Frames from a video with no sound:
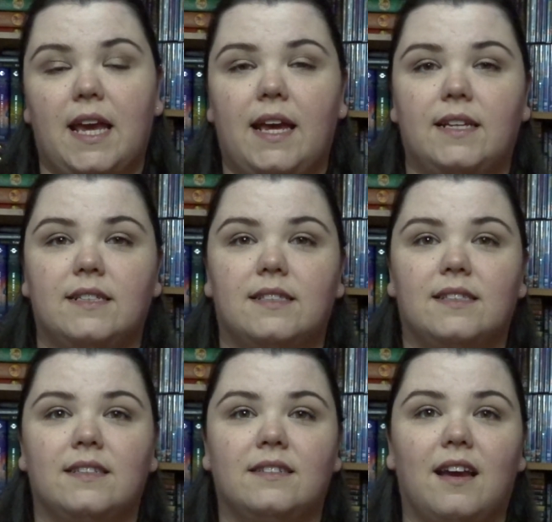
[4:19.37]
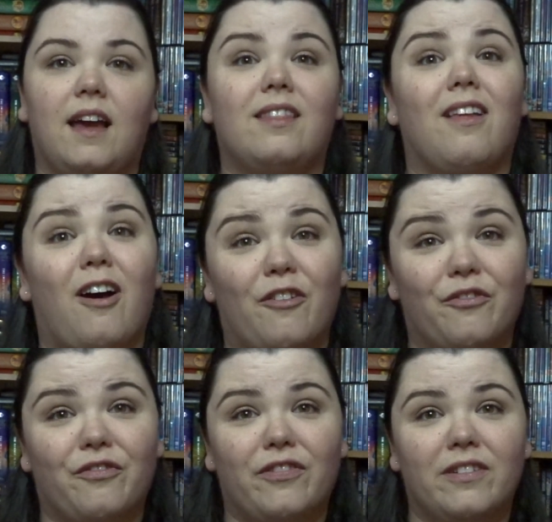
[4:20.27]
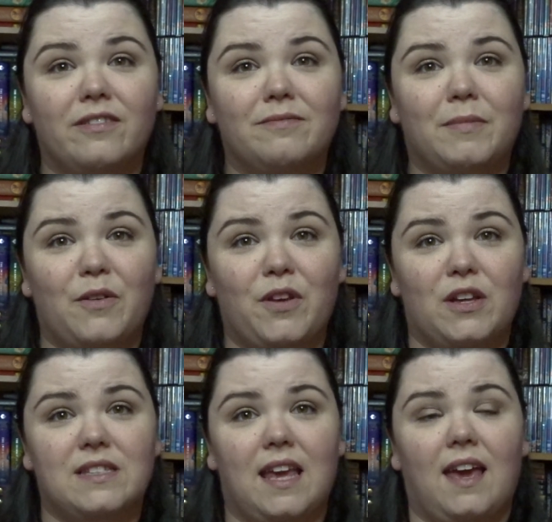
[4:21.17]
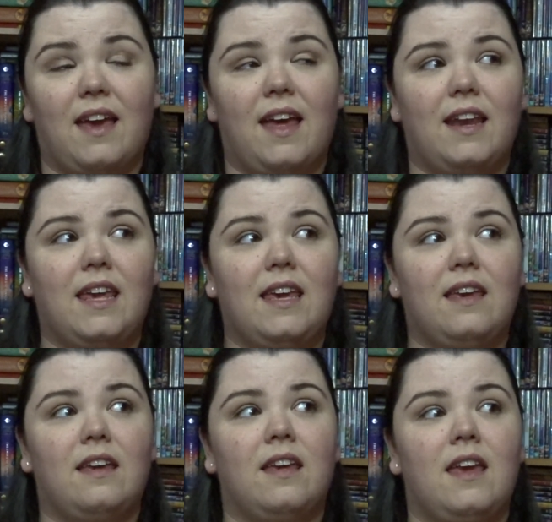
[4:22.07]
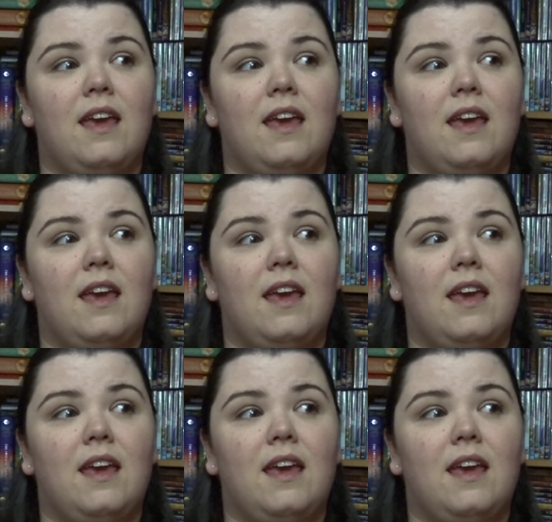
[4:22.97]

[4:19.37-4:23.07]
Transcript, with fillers: And I love my fiance, and he